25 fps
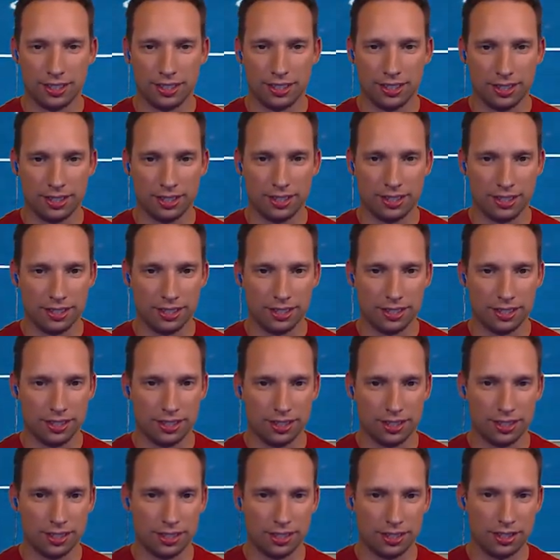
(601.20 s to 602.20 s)

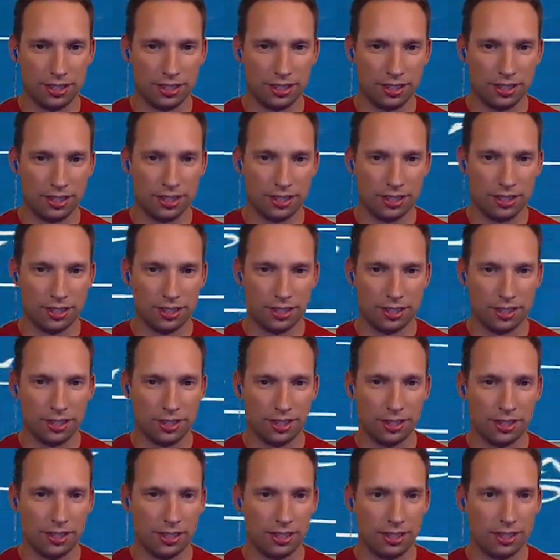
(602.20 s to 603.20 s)
Nobody speaks.